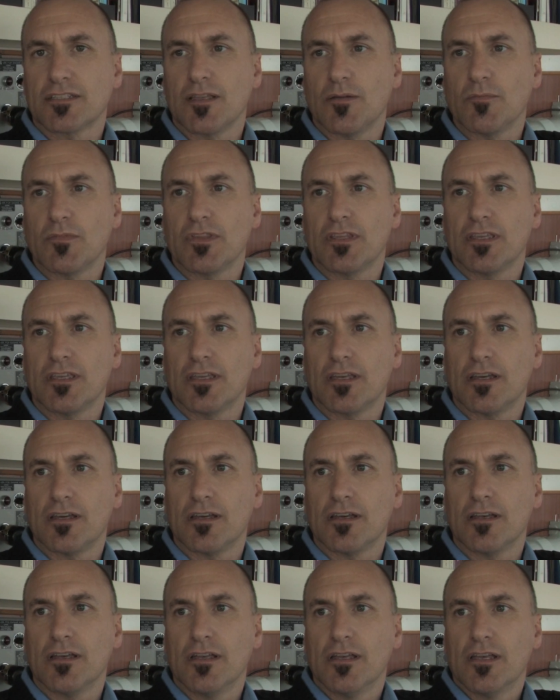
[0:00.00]
some of
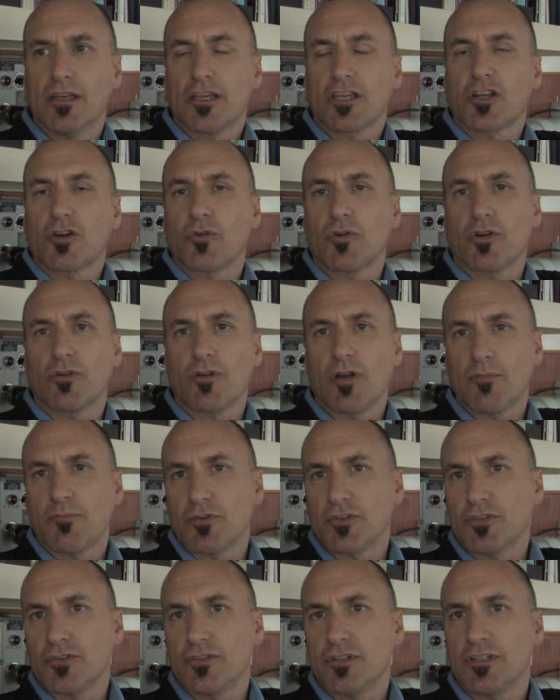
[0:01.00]
the career
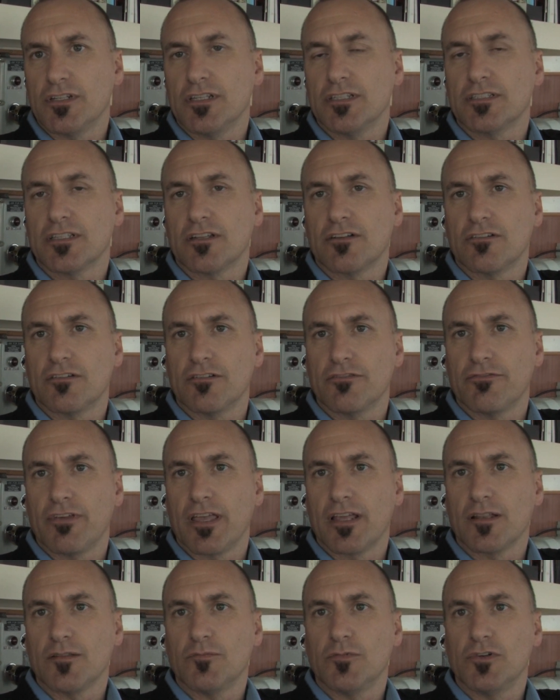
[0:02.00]
opportunities that are
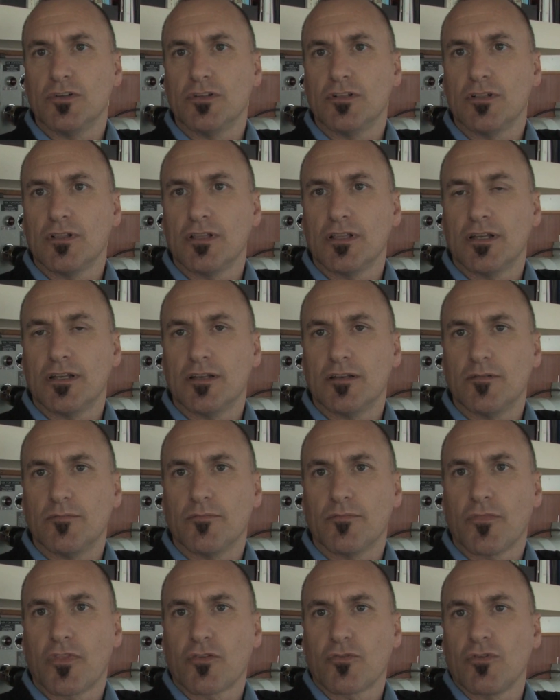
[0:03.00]
available
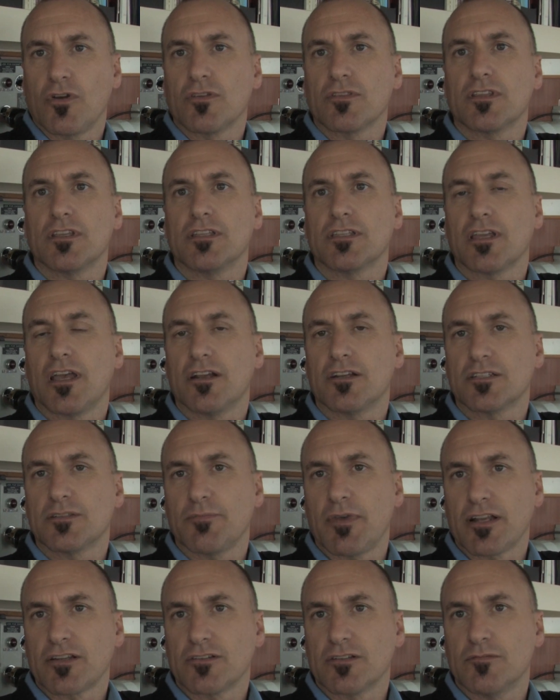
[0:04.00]
throughout the entire
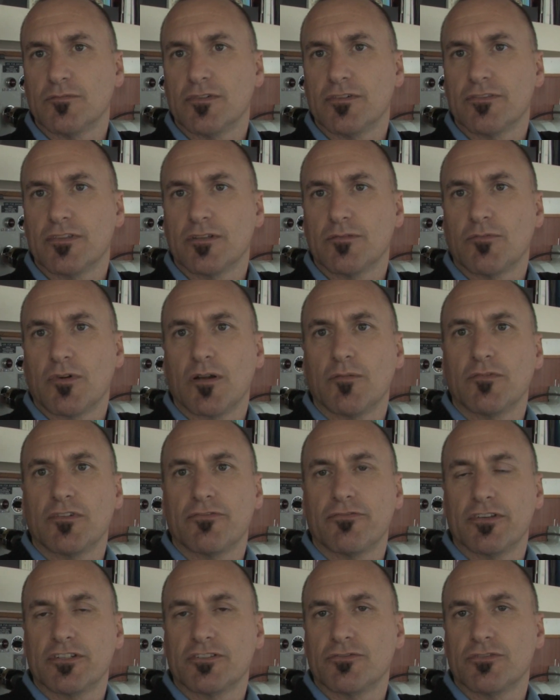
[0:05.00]
spectrum of the Department
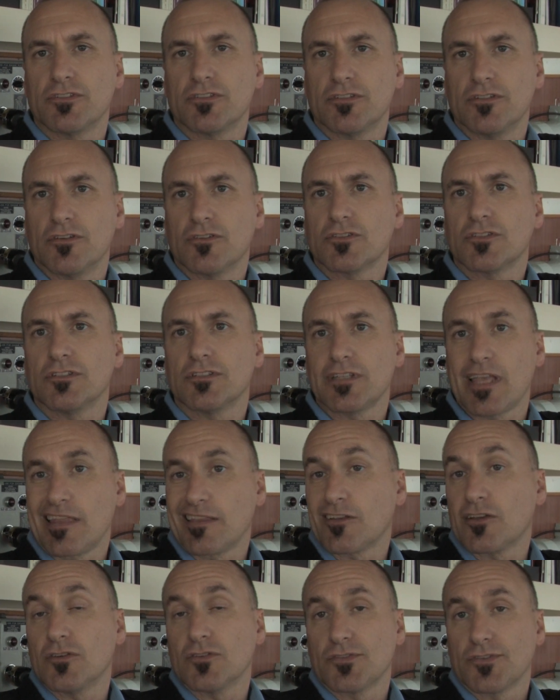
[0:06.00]
of Fisheries and Oceans and
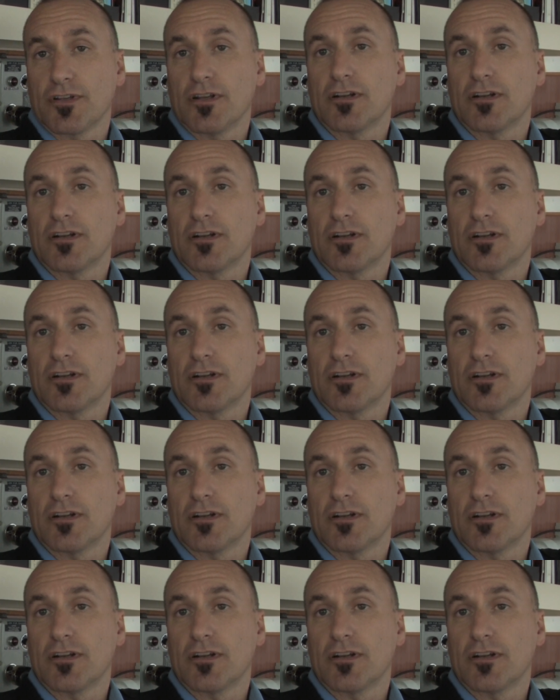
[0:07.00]
the Coast